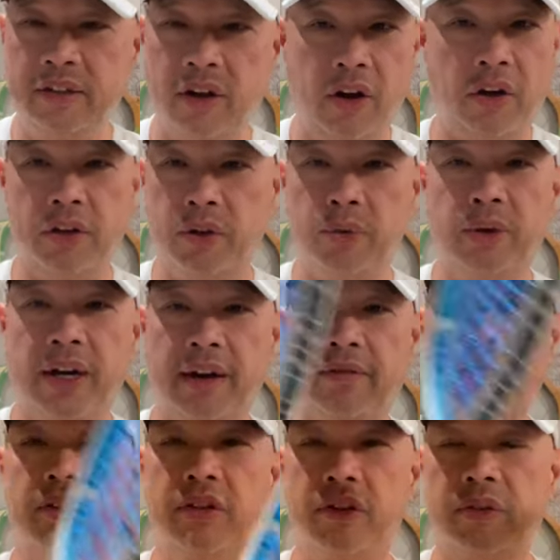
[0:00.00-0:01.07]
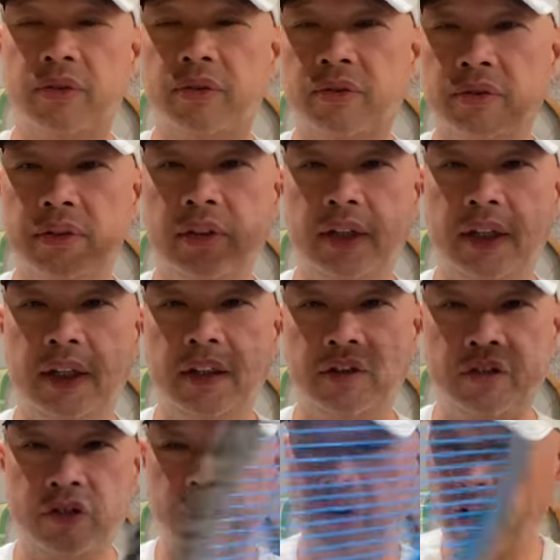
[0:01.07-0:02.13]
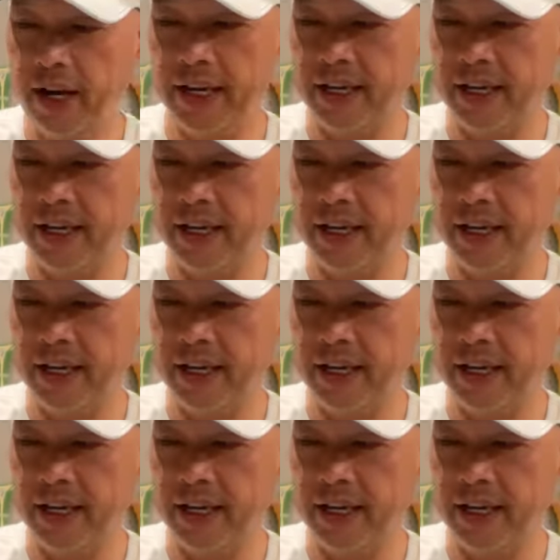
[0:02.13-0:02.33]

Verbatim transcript: All you have to do is try